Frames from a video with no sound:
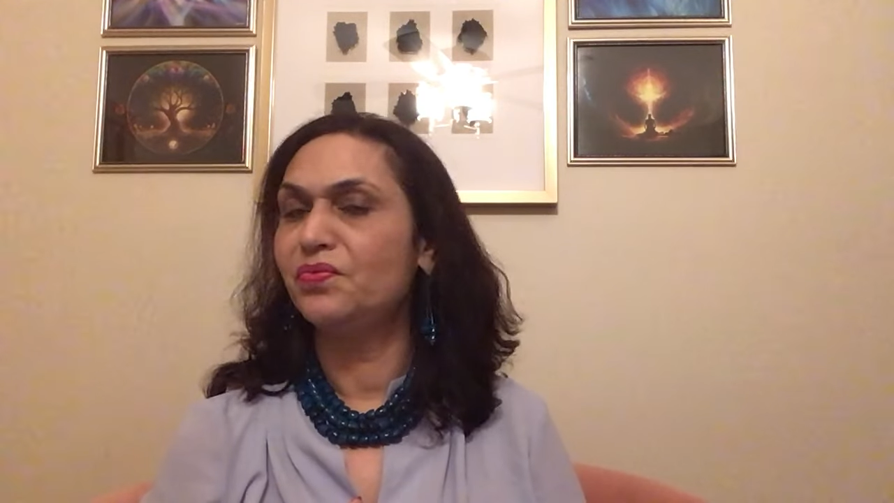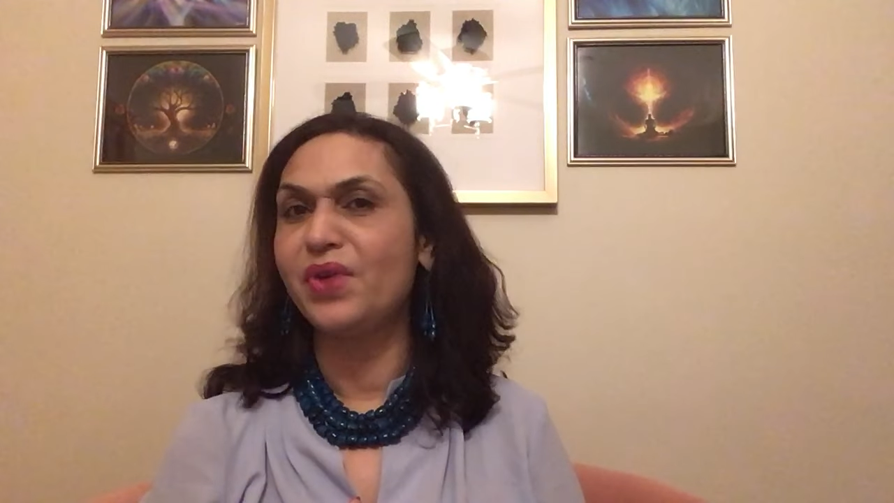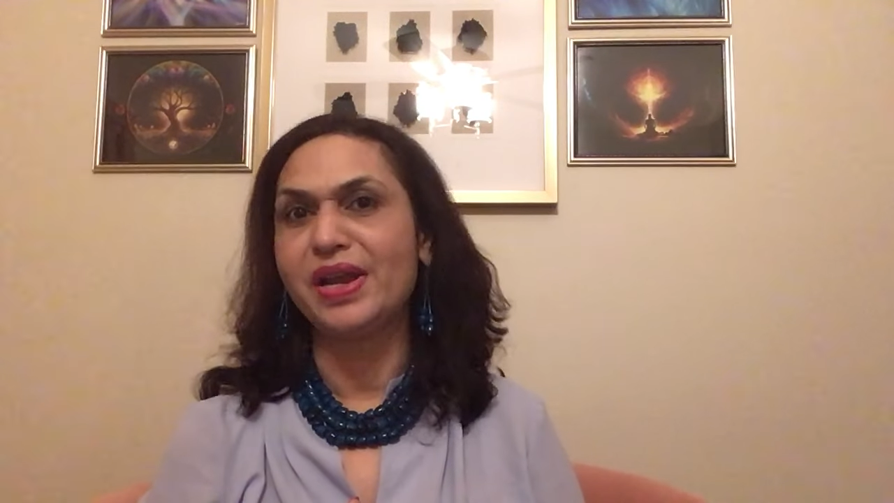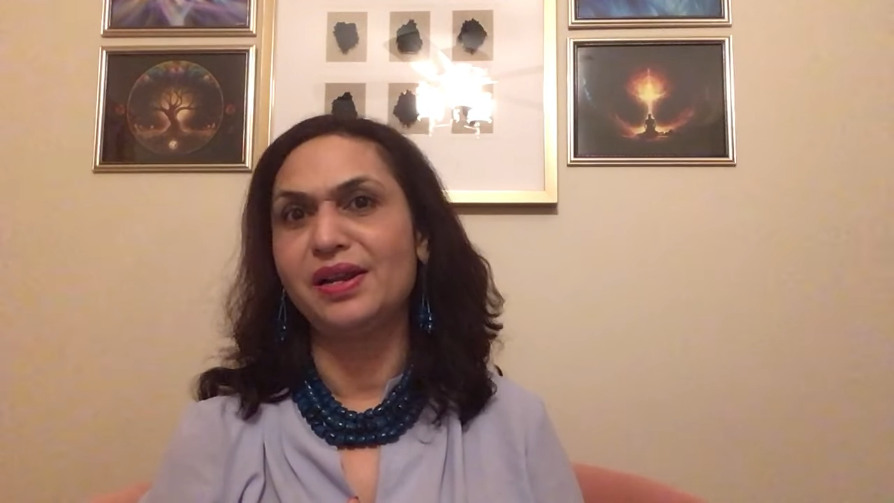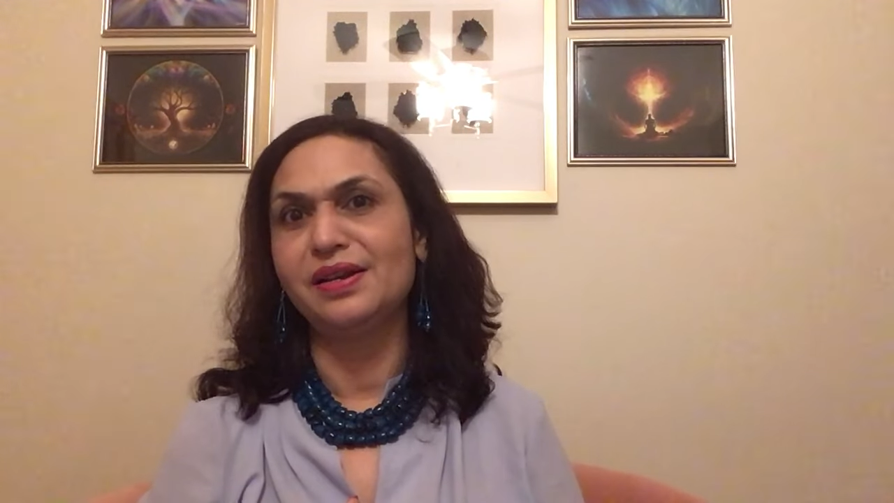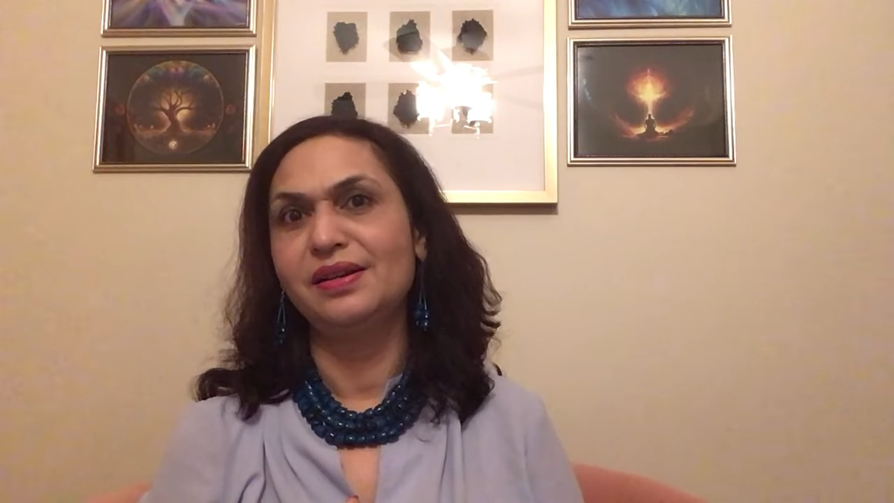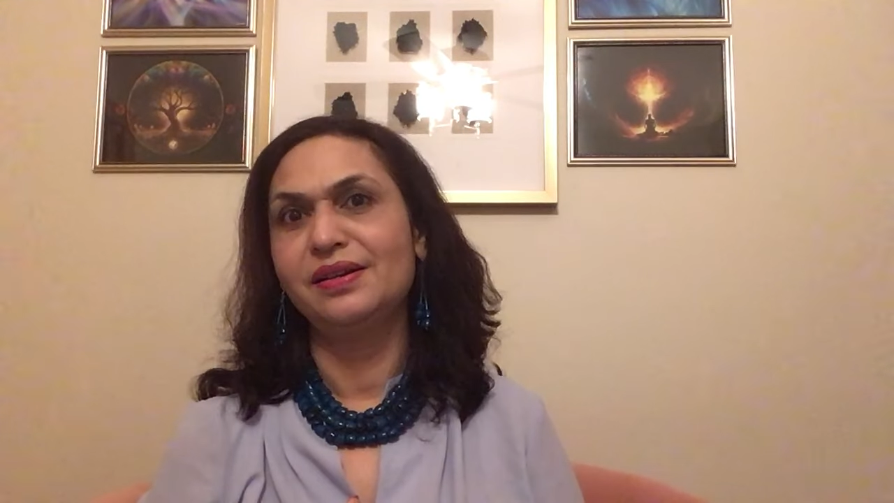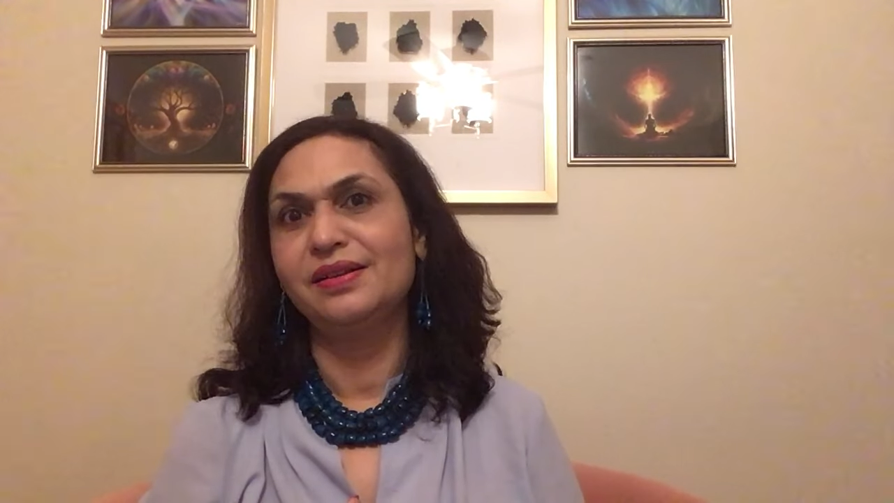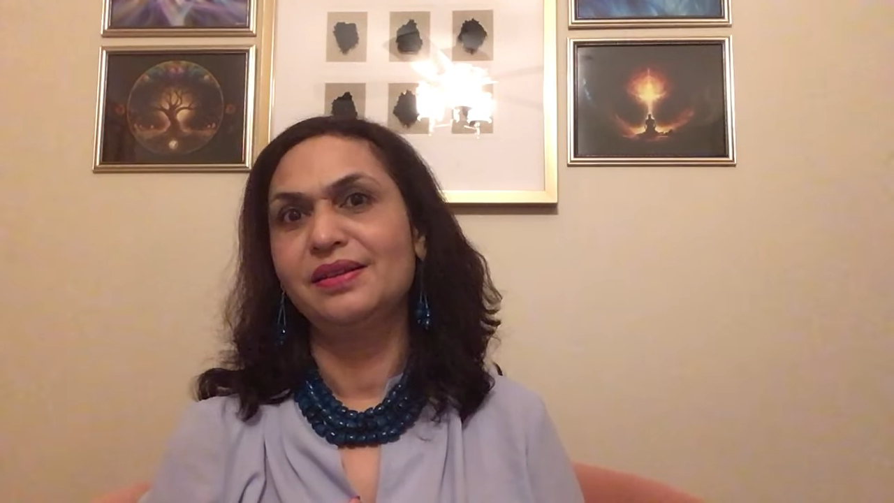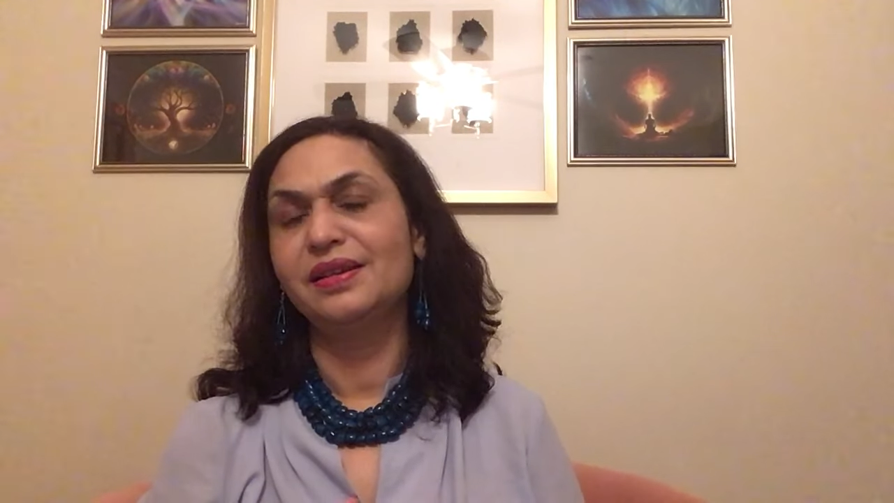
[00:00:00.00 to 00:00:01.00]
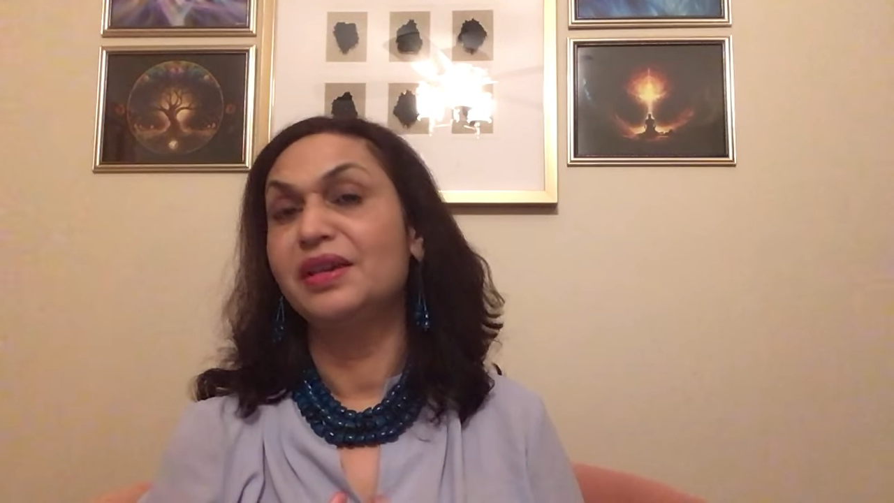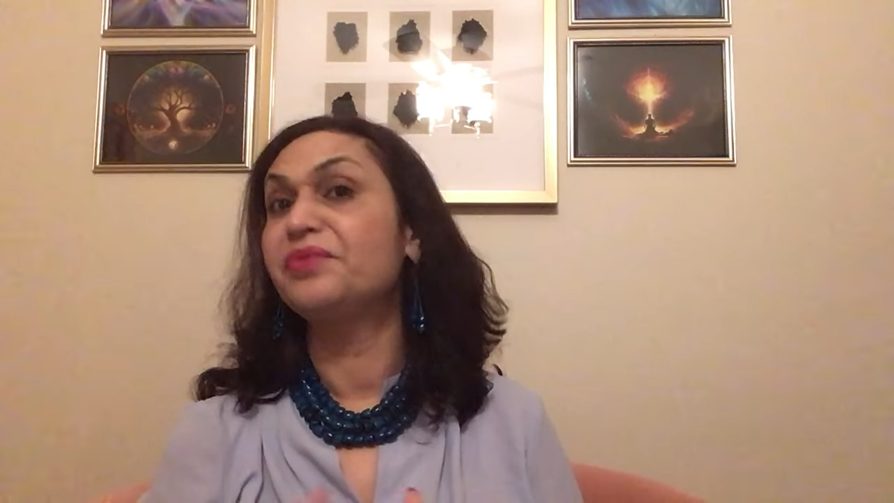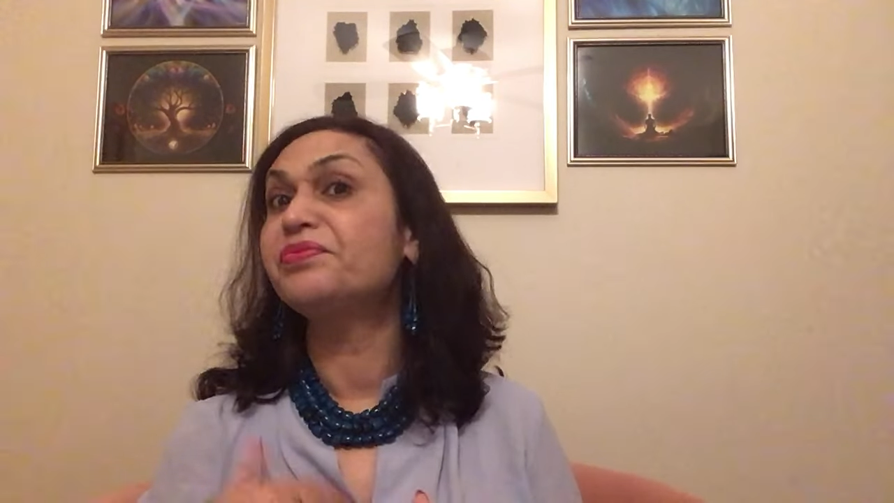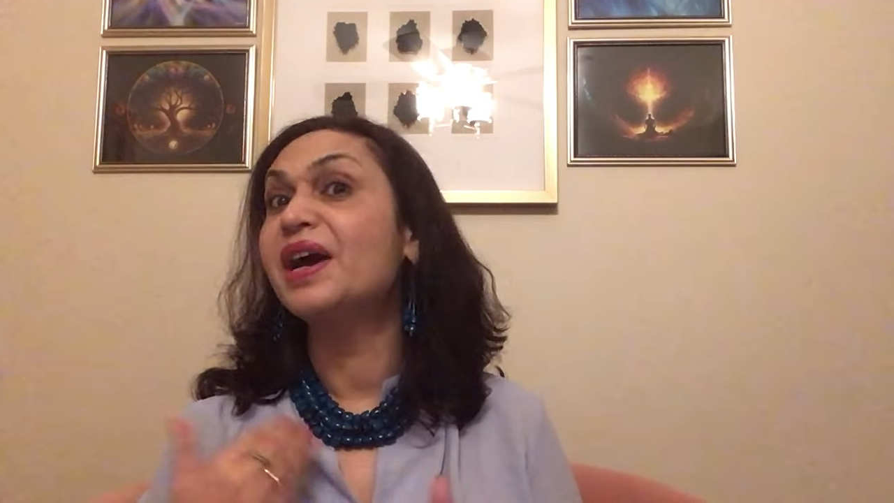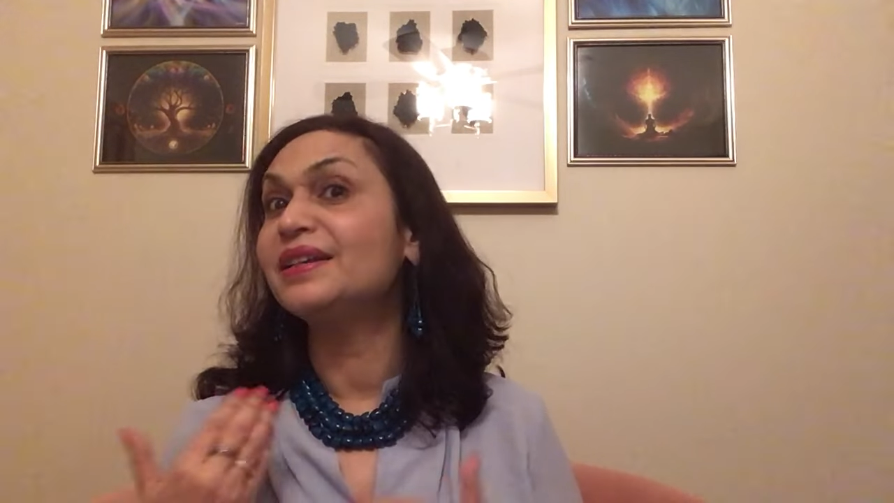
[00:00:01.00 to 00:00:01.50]
Well,
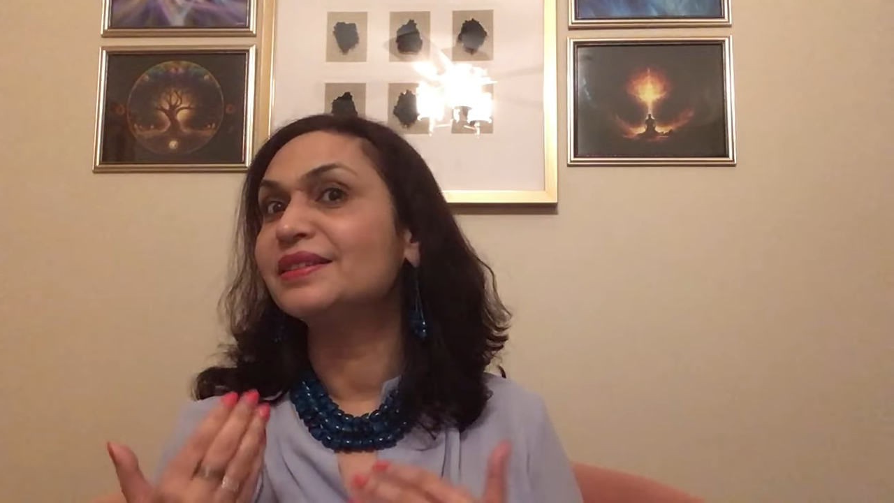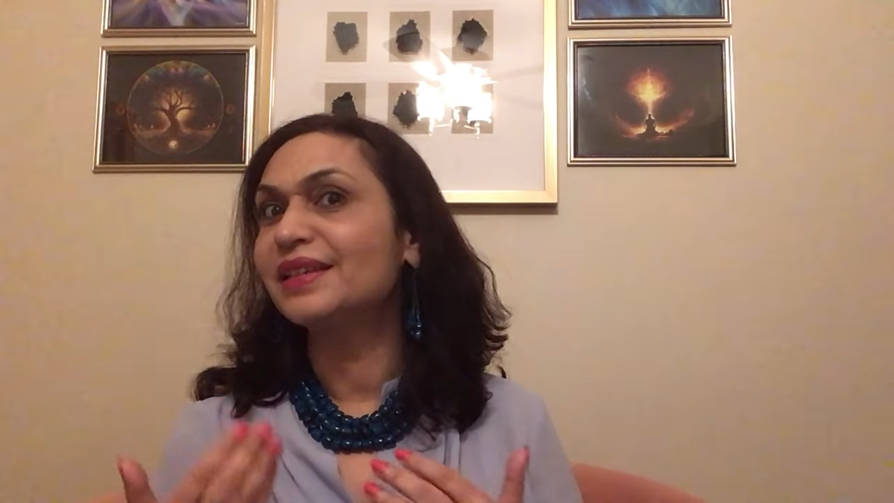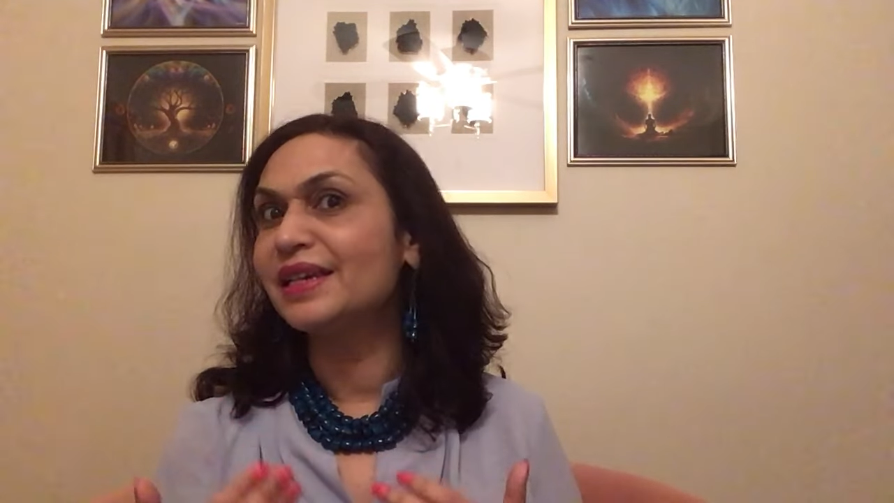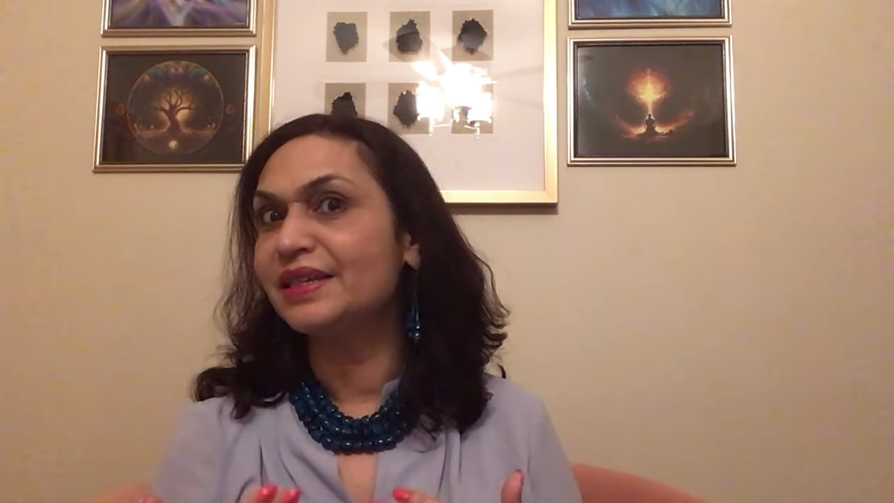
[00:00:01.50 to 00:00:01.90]
if I say